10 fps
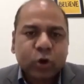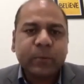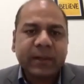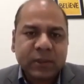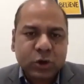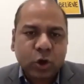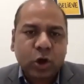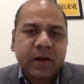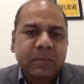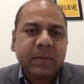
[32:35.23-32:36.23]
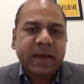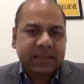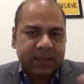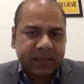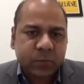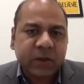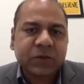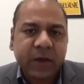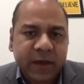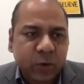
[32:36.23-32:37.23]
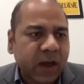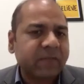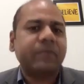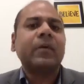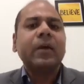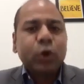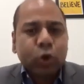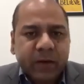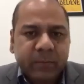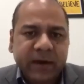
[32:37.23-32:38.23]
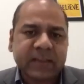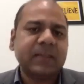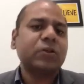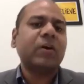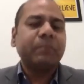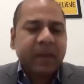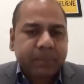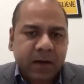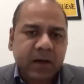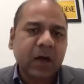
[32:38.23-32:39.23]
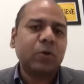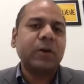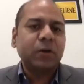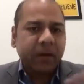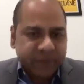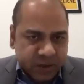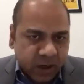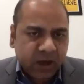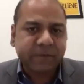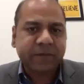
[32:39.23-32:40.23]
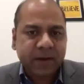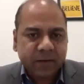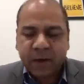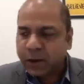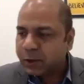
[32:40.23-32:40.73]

to be installed in places where you have human presence, you have people around, and you have staff and